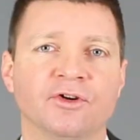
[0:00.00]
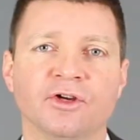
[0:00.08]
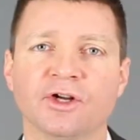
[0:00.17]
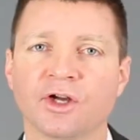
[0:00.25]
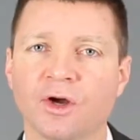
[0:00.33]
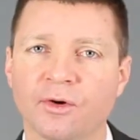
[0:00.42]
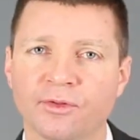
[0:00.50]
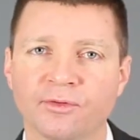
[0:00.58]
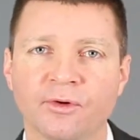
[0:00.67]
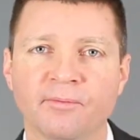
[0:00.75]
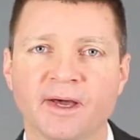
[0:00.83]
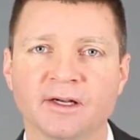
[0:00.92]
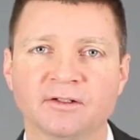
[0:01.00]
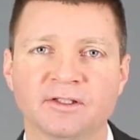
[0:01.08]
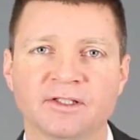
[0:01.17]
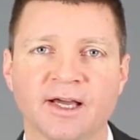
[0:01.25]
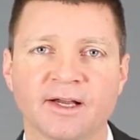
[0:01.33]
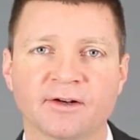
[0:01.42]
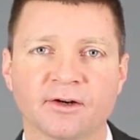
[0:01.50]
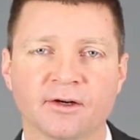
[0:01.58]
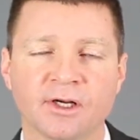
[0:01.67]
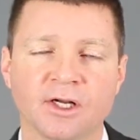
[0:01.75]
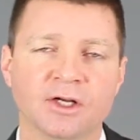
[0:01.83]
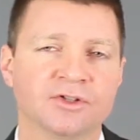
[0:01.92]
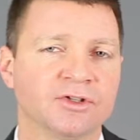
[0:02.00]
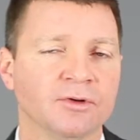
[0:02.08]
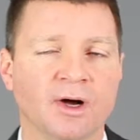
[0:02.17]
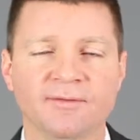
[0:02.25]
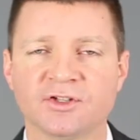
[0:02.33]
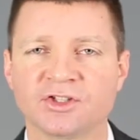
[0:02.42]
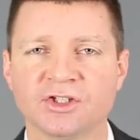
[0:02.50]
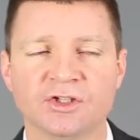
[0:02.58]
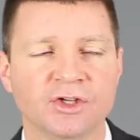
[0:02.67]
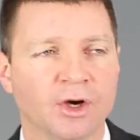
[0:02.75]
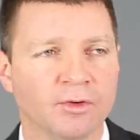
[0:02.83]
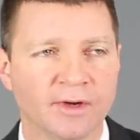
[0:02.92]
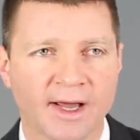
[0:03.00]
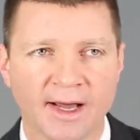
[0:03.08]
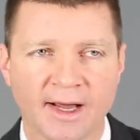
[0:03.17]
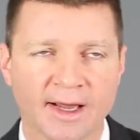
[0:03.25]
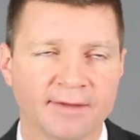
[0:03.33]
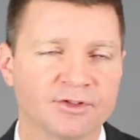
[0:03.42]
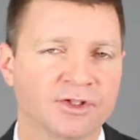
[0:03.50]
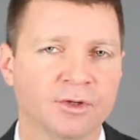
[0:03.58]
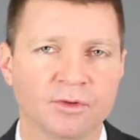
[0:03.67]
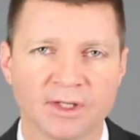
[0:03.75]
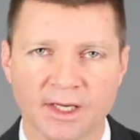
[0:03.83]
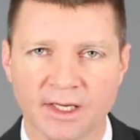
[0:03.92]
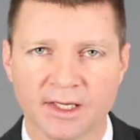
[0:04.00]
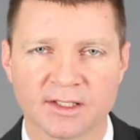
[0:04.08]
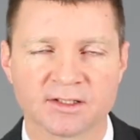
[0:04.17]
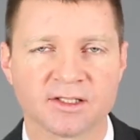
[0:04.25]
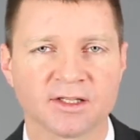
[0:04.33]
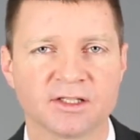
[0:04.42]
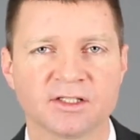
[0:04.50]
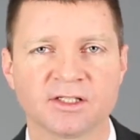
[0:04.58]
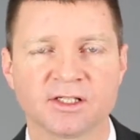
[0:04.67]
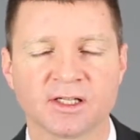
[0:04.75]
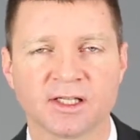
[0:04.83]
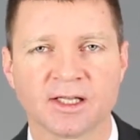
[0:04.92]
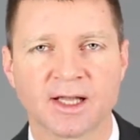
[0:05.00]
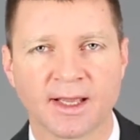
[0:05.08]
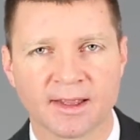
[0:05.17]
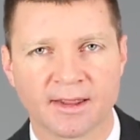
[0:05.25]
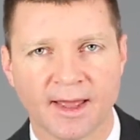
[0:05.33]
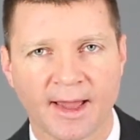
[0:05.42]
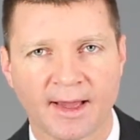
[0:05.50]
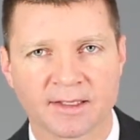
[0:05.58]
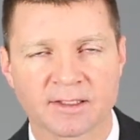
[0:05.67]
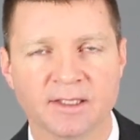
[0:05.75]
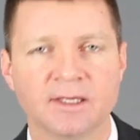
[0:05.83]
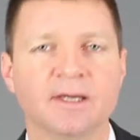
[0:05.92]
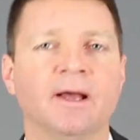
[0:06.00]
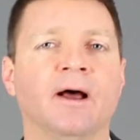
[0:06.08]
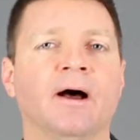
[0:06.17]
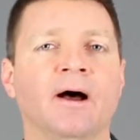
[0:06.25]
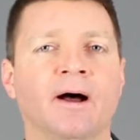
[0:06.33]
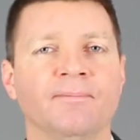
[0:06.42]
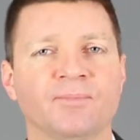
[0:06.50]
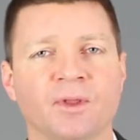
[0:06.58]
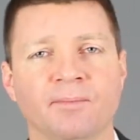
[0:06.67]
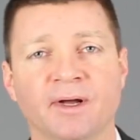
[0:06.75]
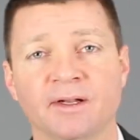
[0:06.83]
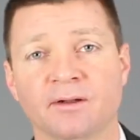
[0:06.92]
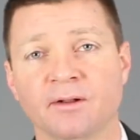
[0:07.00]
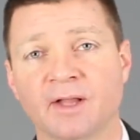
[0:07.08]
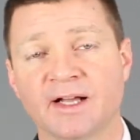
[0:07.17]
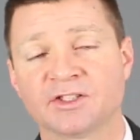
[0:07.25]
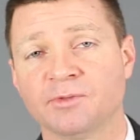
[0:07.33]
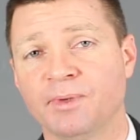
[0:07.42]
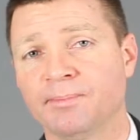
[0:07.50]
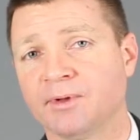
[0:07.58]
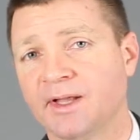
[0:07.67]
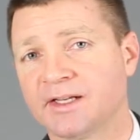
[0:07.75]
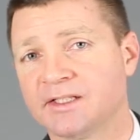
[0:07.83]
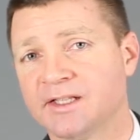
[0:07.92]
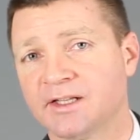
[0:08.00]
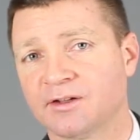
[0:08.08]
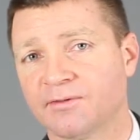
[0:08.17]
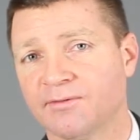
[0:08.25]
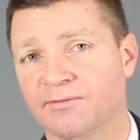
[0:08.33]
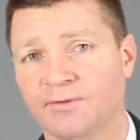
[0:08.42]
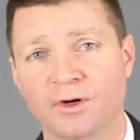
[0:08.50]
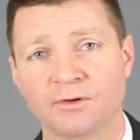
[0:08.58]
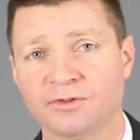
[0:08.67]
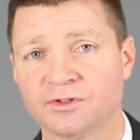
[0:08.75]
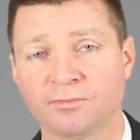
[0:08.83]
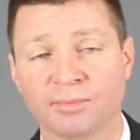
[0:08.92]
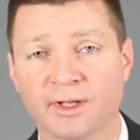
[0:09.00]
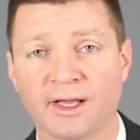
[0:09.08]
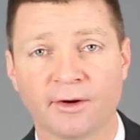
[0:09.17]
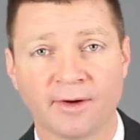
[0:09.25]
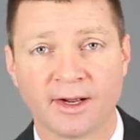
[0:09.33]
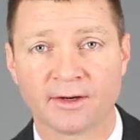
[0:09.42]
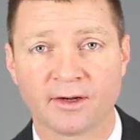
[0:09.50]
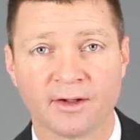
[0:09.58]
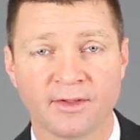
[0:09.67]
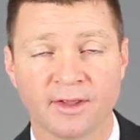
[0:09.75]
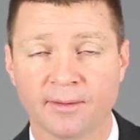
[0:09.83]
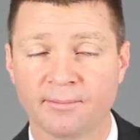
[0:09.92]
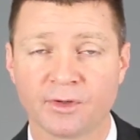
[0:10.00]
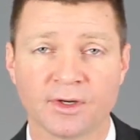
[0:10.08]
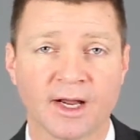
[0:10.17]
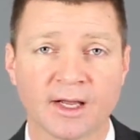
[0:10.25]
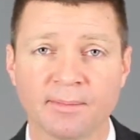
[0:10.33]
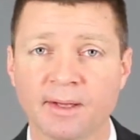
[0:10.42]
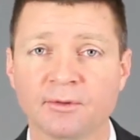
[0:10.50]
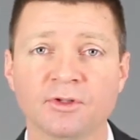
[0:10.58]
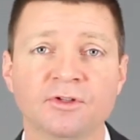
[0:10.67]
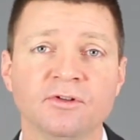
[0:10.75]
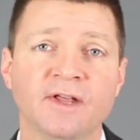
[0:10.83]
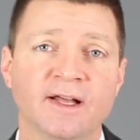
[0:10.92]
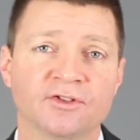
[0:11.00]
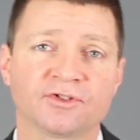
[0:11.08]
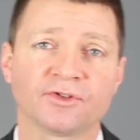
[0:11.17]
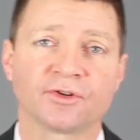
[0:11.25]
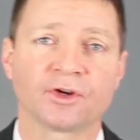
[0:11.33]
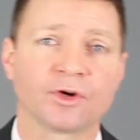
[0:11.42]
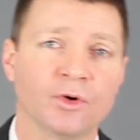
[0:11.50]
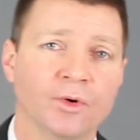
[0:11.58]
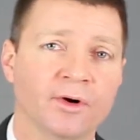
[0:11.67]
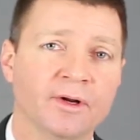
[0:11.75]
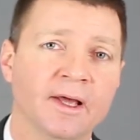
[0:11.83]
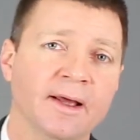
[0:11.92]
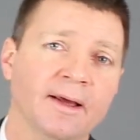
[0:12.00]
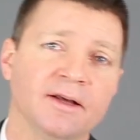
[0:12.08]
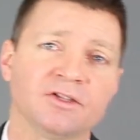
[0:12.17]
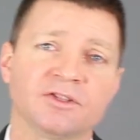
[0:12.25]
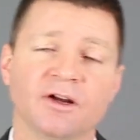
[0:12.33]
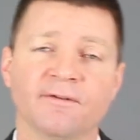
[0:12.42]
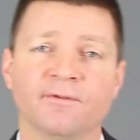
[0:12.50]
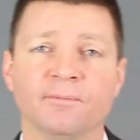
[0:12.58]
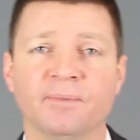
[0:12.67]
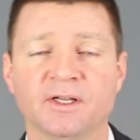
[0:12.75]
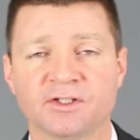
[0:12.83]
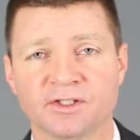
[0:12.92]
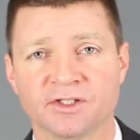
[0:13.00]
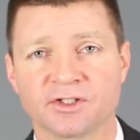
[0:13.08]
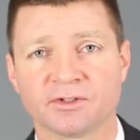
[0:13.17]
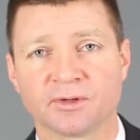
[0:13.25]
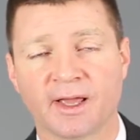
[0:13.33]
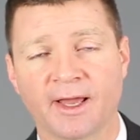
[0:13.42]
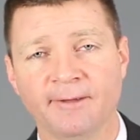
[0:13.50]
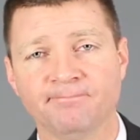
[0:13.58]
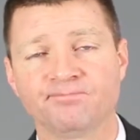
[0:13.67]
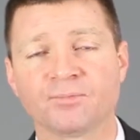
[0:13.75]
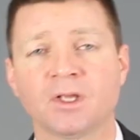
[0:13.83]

You're going to go through a metal detector, so obviously no knives, no guns, nothing silly like that. But lots of people like to take their phones and play around on them. You're not going to be able to do that in circuit court. It's there for business, okay?